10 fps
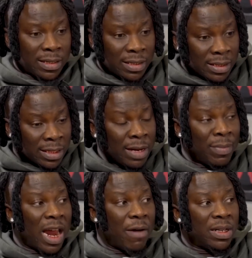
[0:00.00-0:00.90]

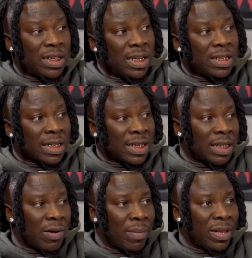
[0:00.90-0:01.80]
similarities,
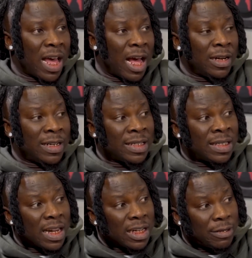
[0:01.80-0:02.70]
etc., but there are
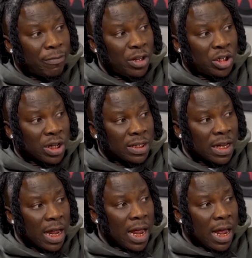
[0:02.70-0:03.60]
distinct features
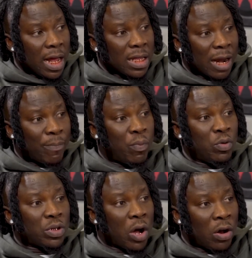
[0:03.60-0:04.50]
that
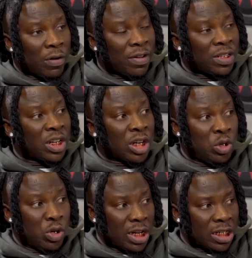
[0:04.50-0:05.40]
put all of us in a unique